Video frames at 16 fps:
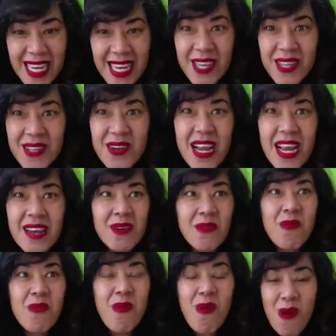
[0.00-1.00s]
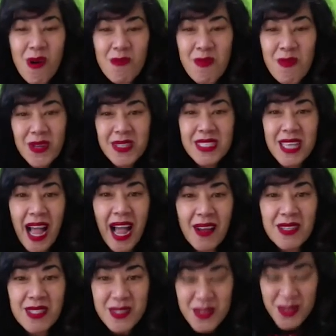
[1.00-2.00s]
You cannot walk past a
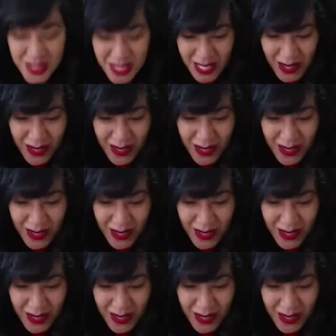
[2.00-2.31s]
house and you see these